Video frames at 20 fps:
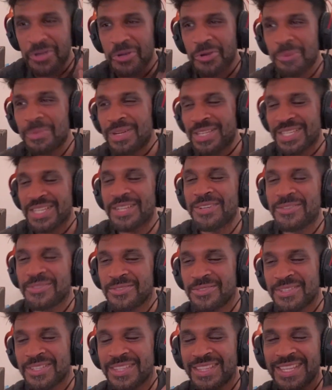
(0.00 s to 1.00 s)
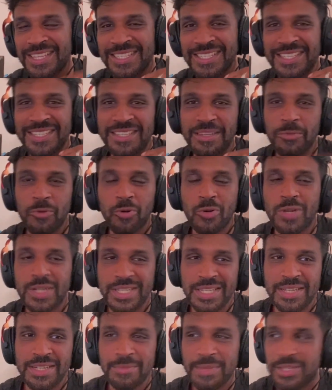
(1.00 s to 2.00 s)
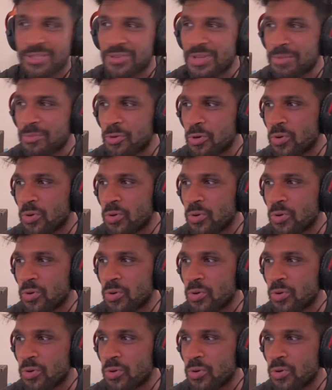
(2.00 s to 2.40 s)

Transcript: comment and share those good things, and see more content of me doing